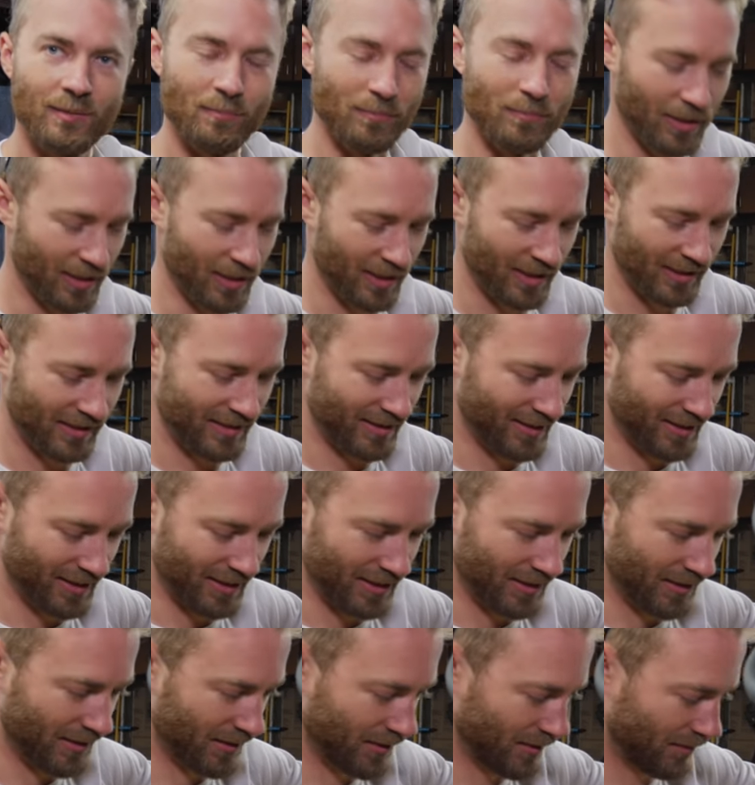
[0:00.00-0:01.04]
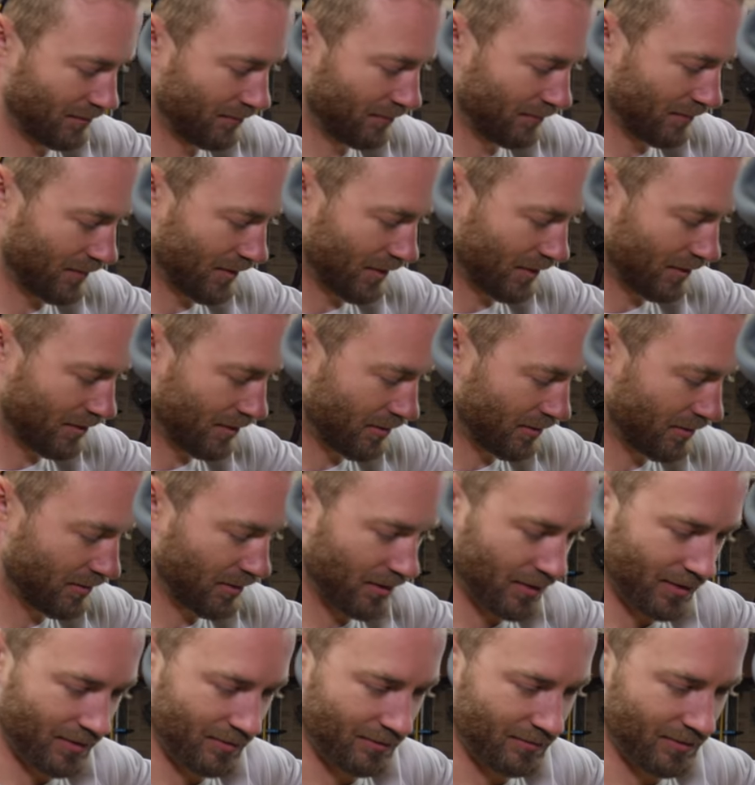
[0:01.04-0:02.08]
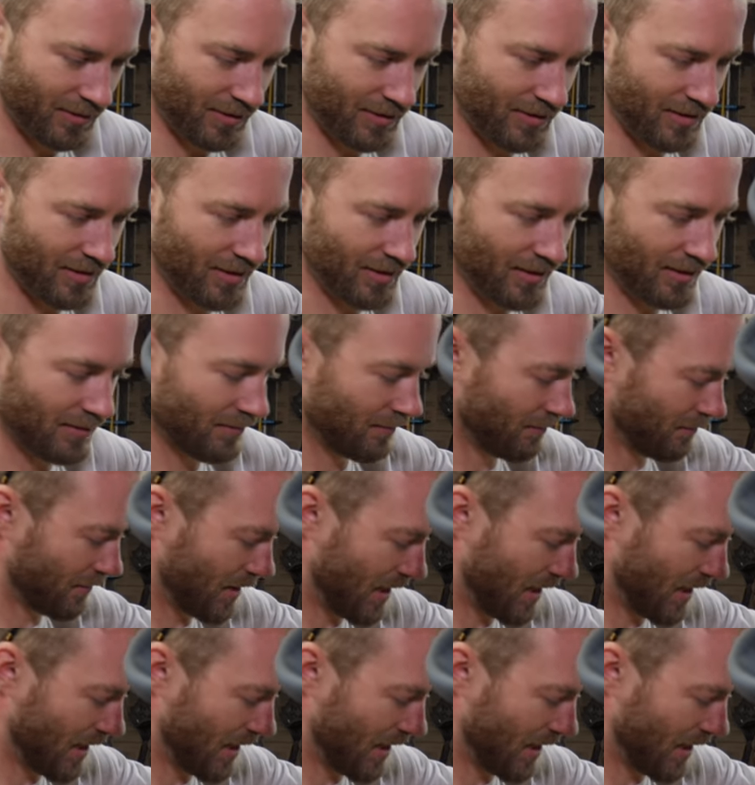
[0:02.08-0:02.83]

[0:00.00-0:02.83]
but uh, it's uh, it's done.